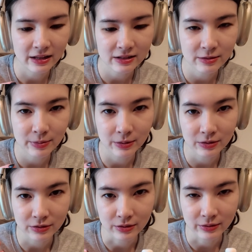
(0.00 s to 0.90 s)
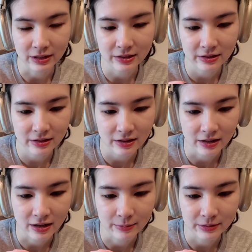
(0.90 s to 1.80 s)
like to poke through it a
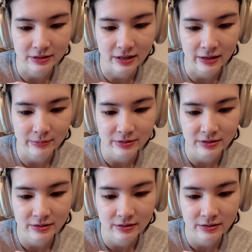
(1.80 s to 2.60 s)
couple times.